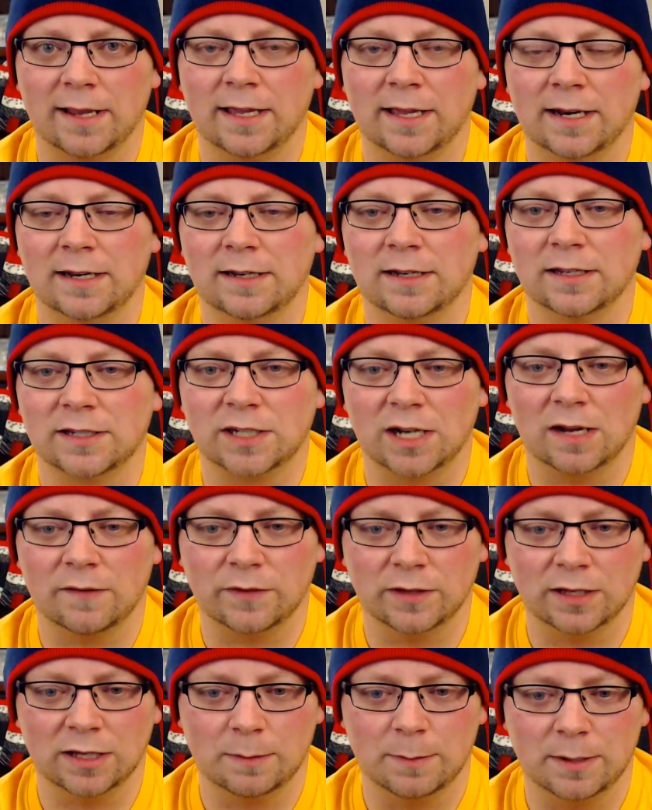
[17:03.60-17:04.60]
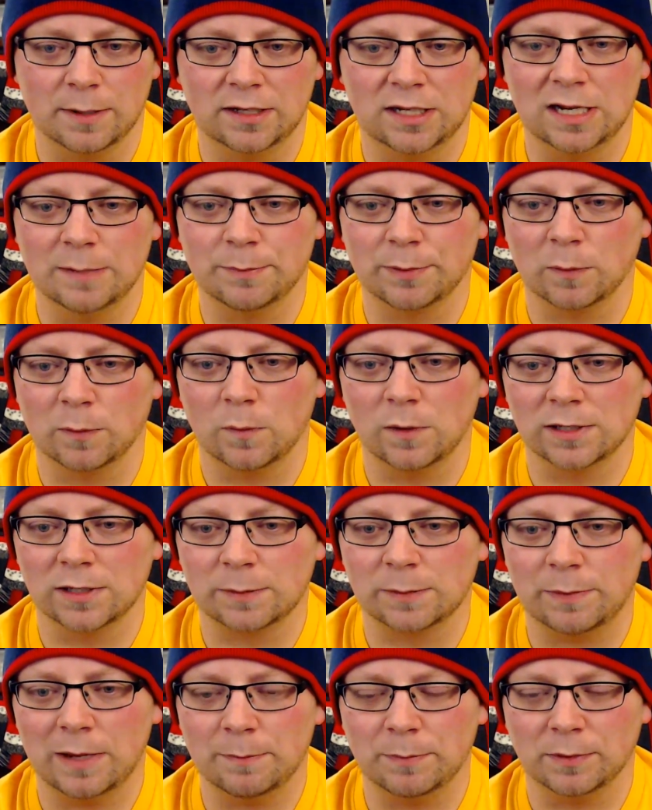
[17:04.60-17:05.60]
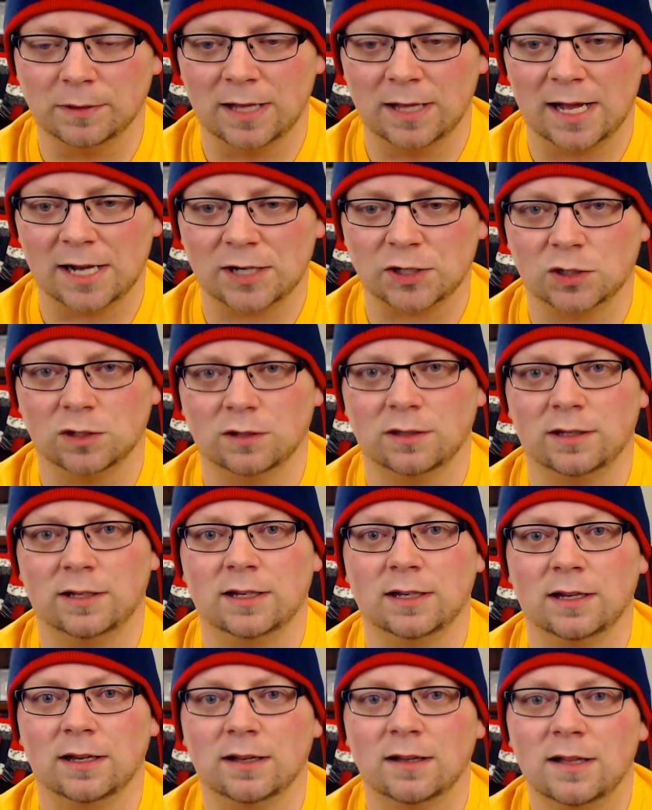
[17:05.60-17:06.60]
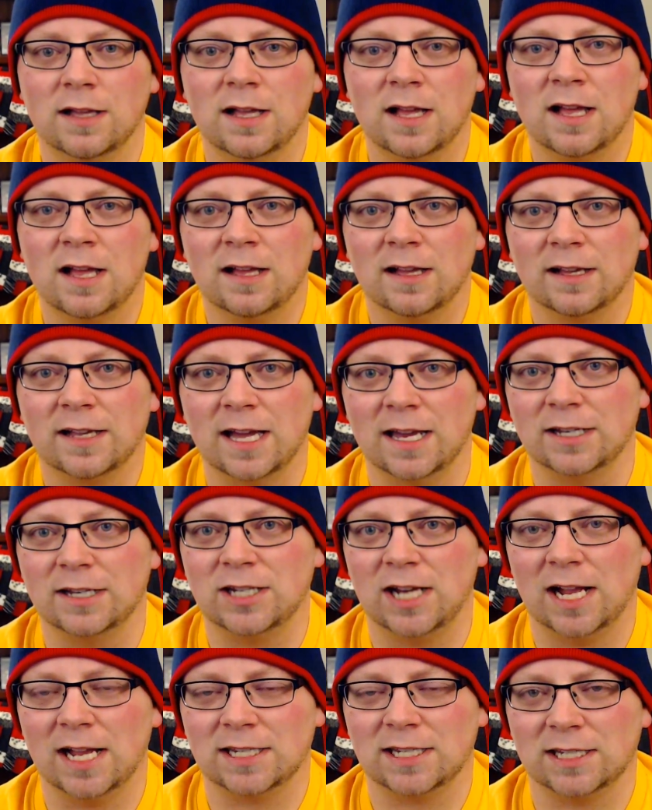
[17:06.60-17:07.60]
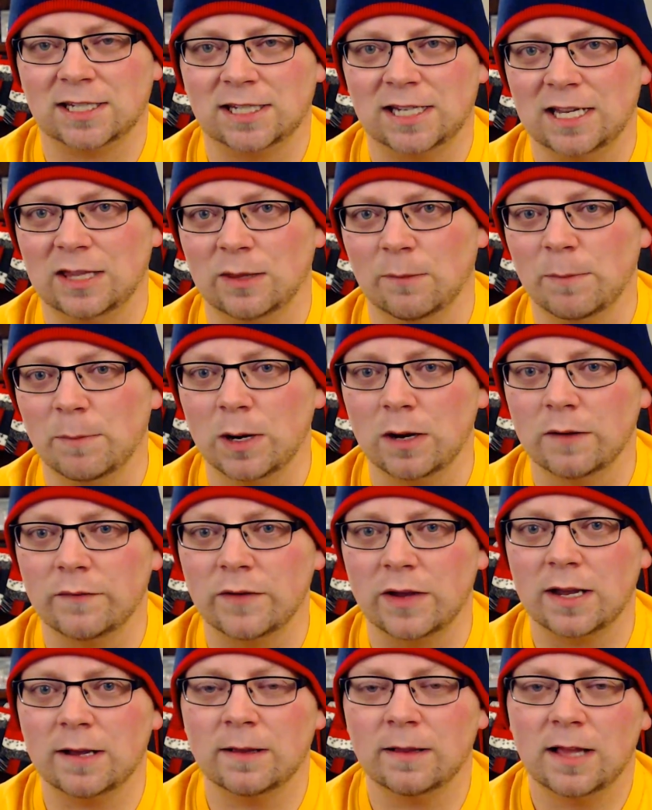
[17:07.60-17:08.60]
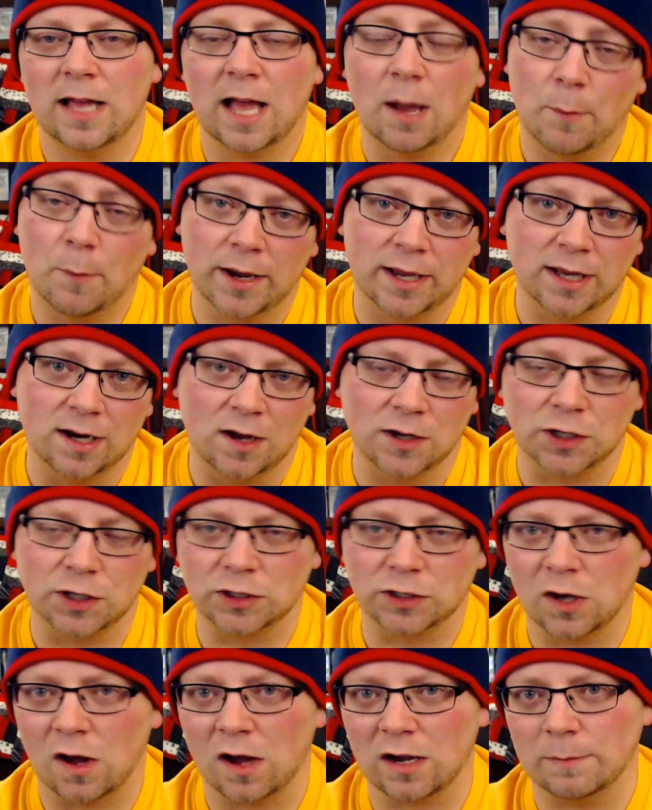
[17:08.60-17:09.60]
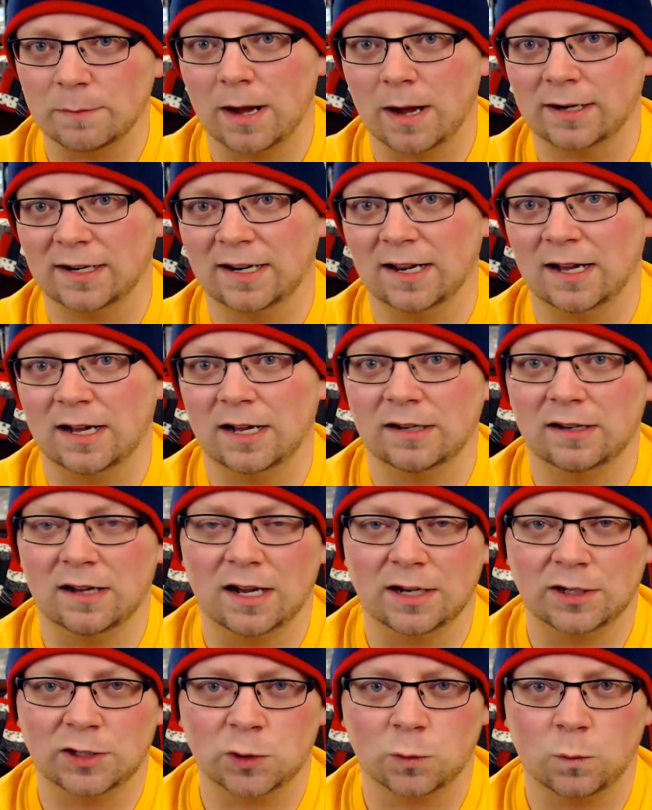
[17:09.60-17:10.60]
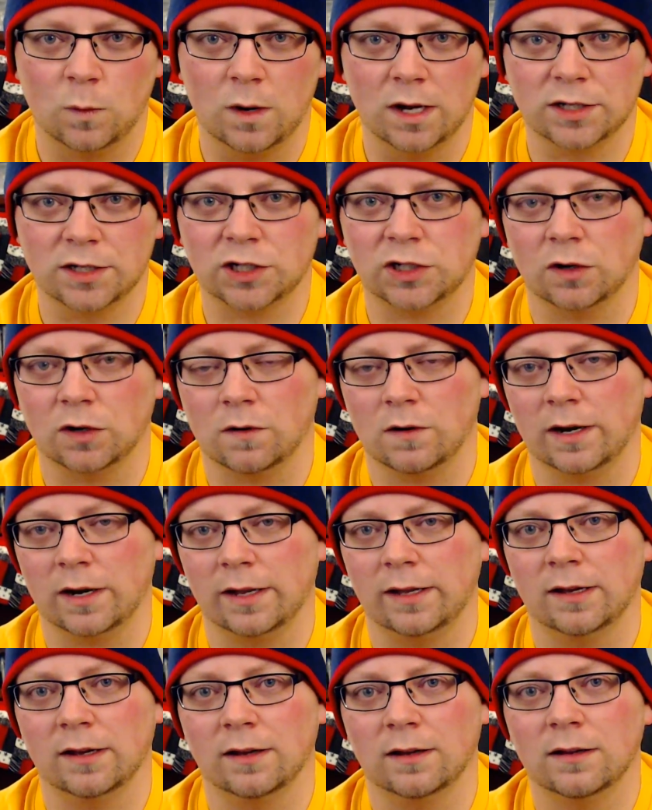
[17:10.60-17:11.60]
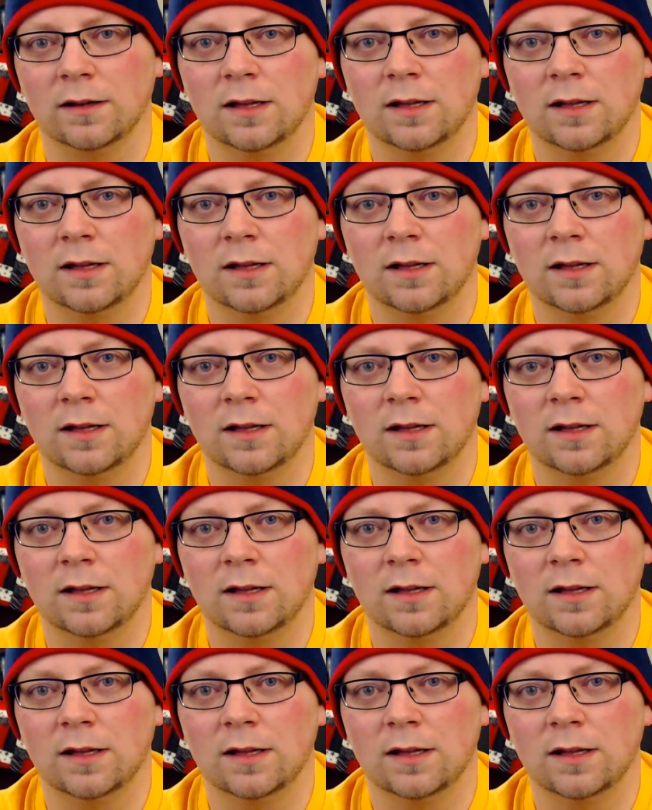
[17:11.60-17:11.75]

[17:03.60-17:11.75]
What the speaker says: get into stuff a little bit deeper once people actually get a chance to see the movie, and we can also talk about it on Twitch during a